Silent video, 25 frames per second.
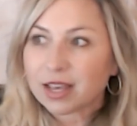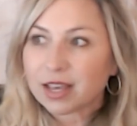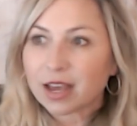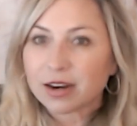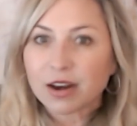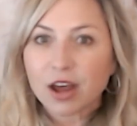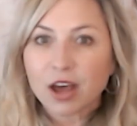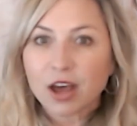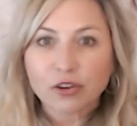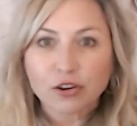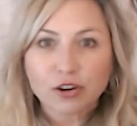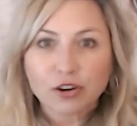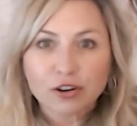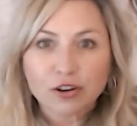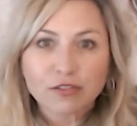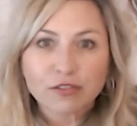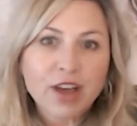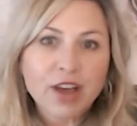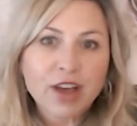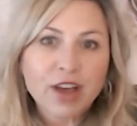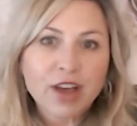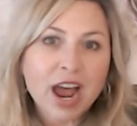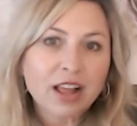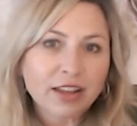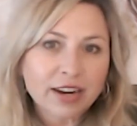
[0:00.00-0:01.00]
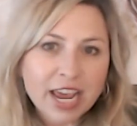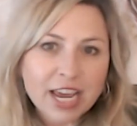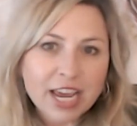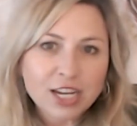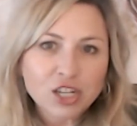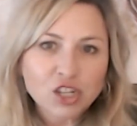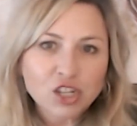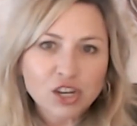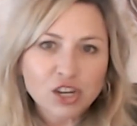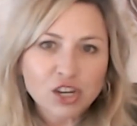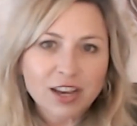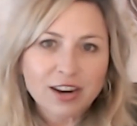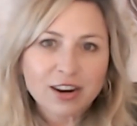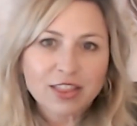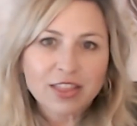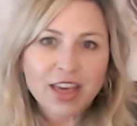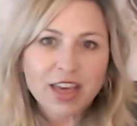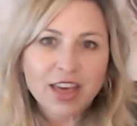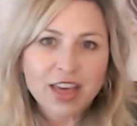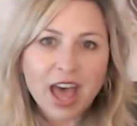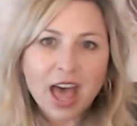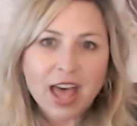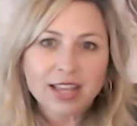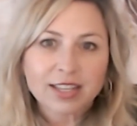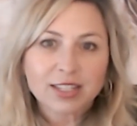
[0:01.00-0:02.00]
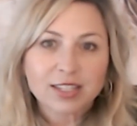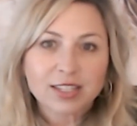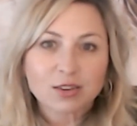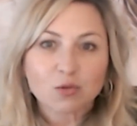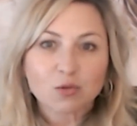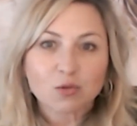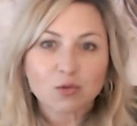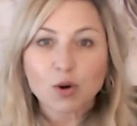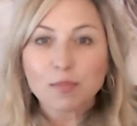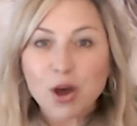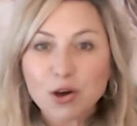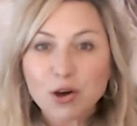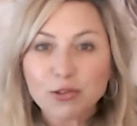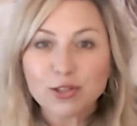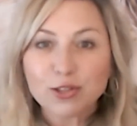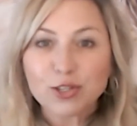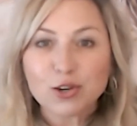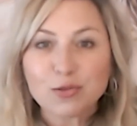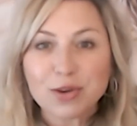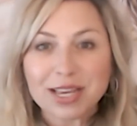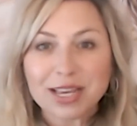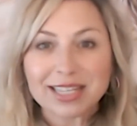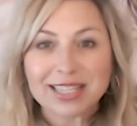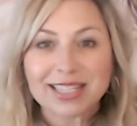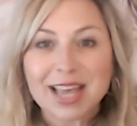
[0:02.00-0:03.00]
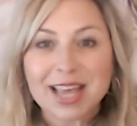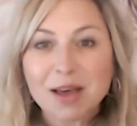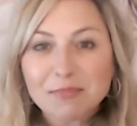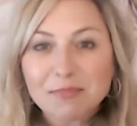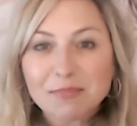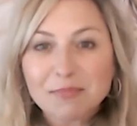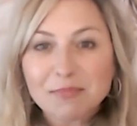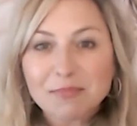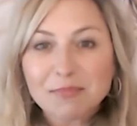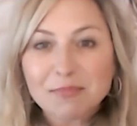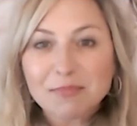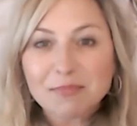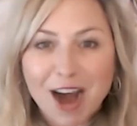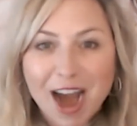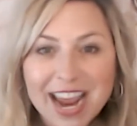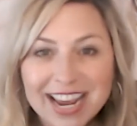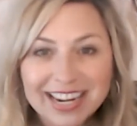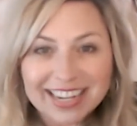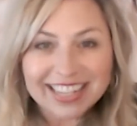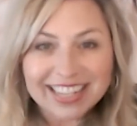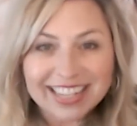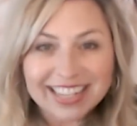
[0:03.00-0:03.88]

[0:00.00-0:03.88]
another validation that we're both doing something right.